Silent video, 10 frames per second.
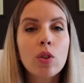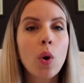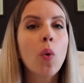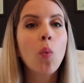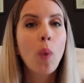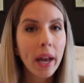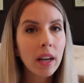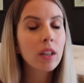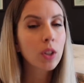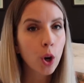So
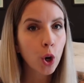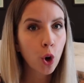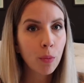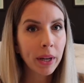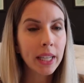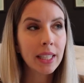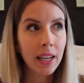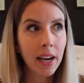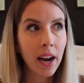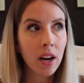when a sarcoma is
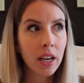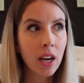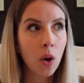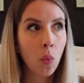in an area